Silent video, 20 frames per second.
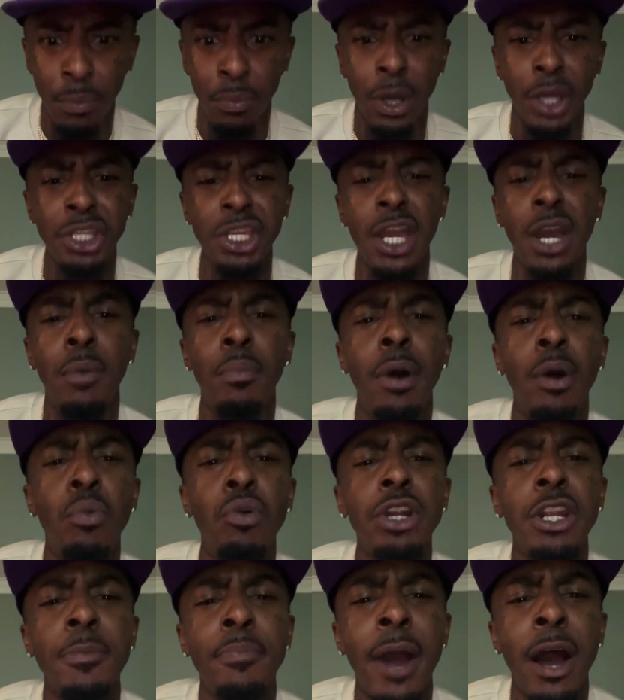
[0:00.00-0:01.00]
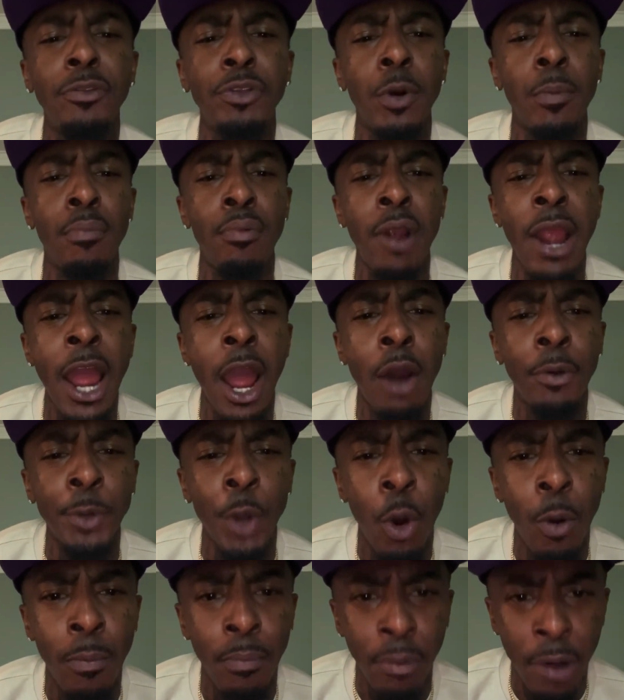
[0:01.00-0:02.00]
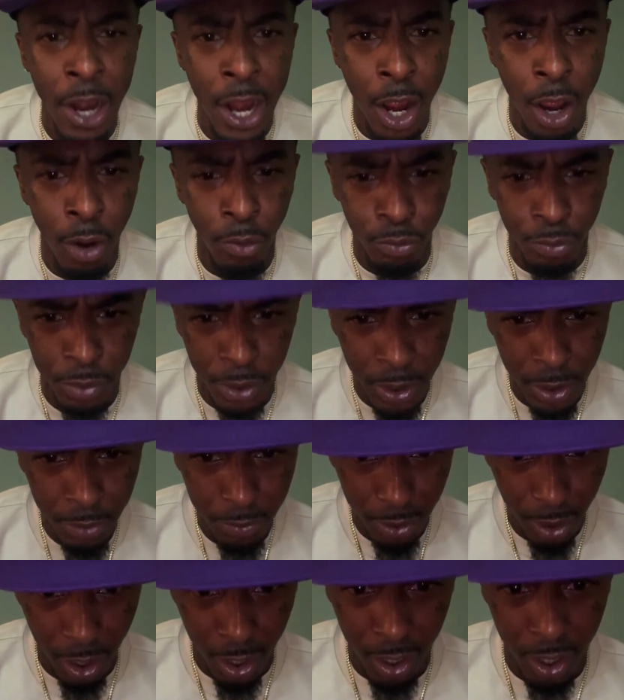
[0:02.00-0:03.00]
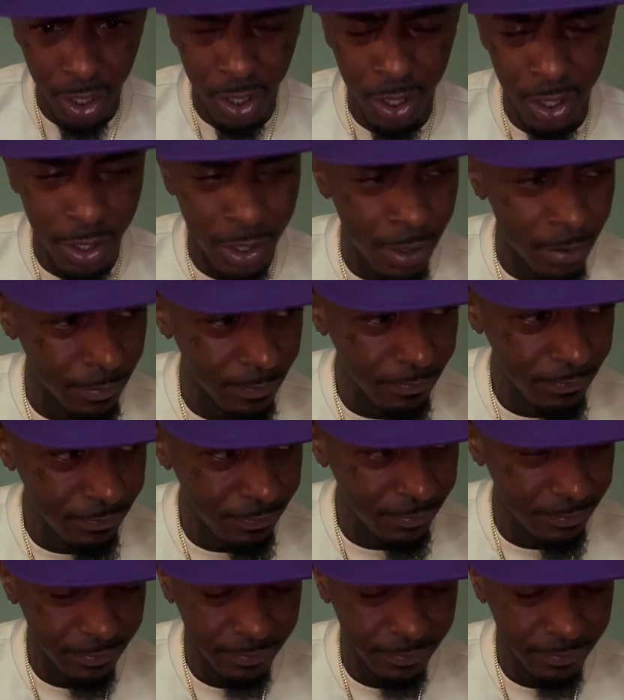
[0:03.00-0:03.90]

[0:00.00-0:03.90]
well, yeah, but what about the brown on brown violence,